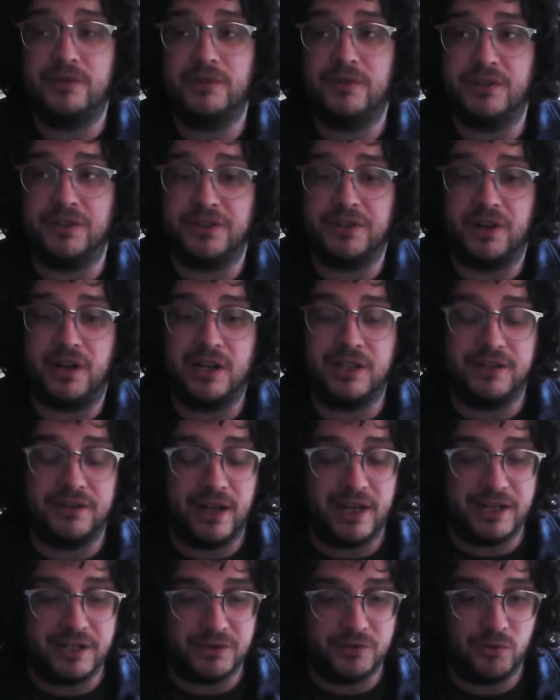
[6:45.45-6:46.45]
the size
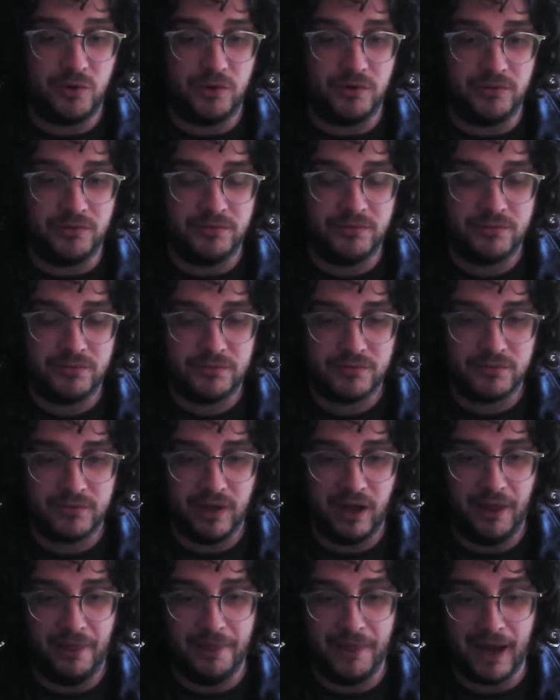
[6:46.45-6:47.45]
h1
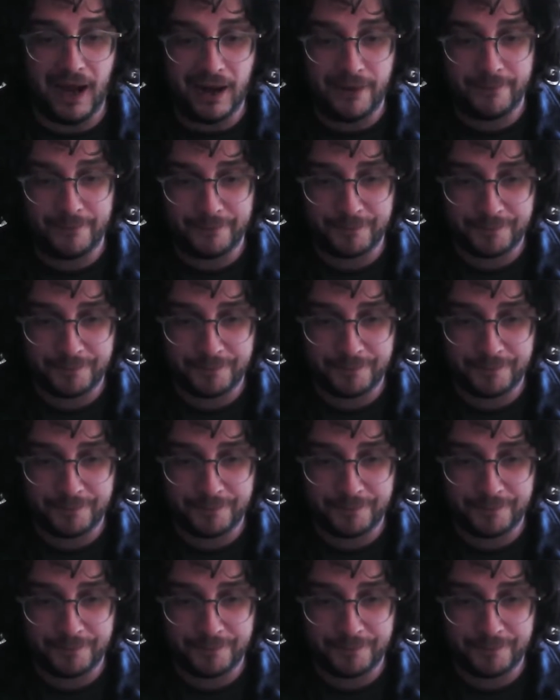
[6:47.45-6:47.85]
and that